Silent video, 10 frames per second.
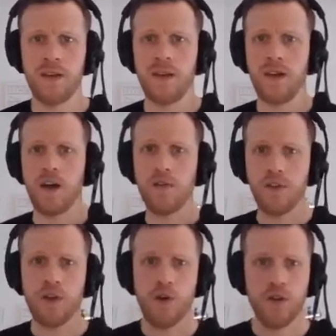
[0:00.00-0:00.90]
Over the
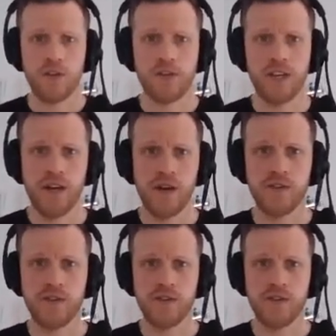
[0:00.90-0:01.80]
course of the years,
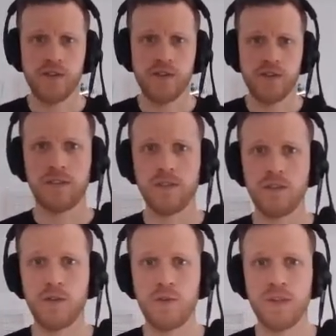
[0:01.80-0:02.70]
as I said to
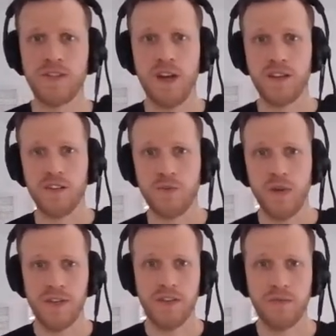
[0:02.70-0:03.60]
you, we started in
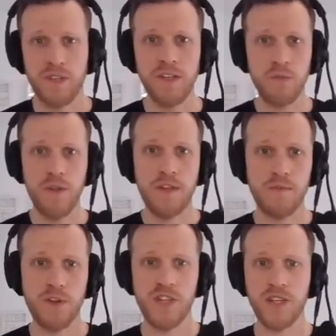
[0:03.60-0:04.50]
2017 with this
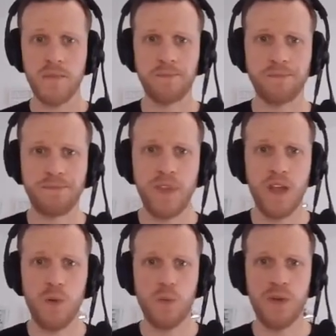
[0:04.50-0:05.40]
project.
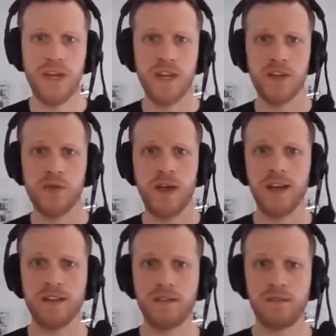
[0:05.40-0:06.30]
We
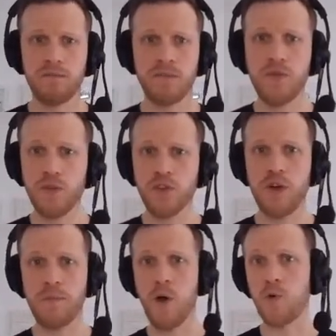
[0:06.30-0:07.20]
created different
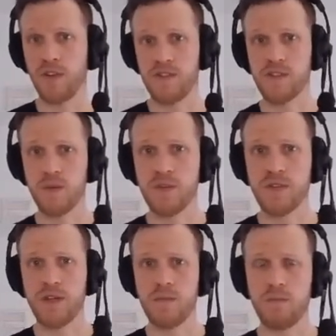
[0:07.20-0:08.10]
components, I would
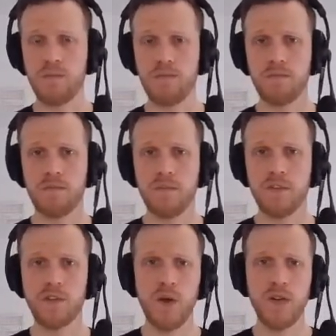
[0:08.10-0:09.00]
say. So
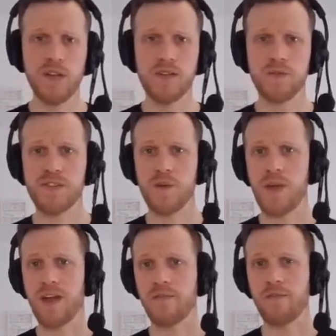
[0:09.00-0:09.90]
nowadays, I would say we
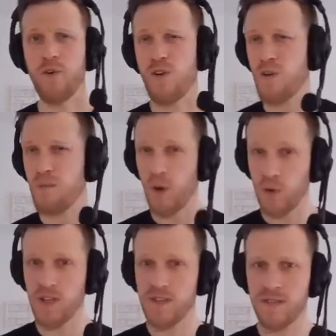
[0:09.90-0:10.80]
have four
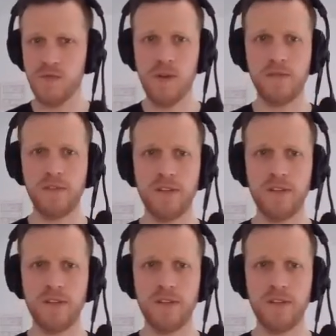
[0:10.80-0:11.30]
components, roughly.